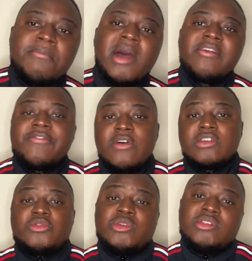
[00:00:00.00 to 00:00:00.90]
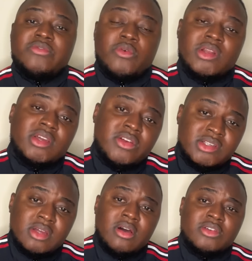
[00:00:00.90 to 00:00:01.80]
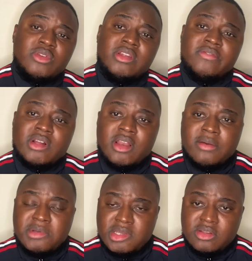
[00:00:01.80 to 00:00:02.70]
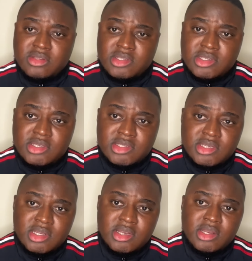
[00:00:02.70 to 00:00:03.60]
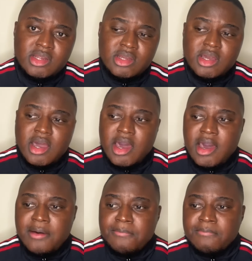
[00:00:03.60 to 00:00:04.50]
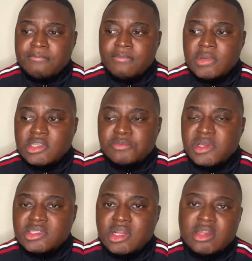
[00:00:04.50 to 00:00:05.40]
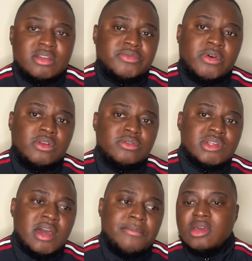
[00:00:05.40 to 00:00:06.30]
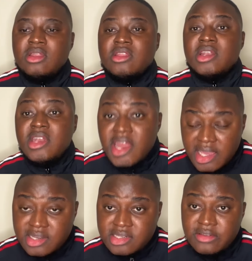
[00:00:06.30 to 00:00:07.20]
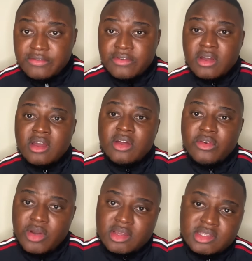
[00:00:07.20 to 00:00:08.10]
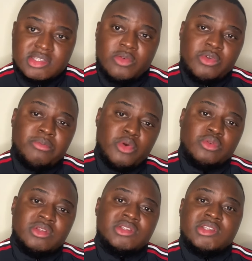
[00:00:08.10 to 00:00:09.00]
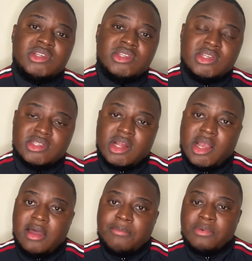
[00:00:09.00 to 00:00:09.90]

My first reason for wanting Erik ten Hag to leave the club at the end of the season is basically as follows. The negative records that we broke this season as a club.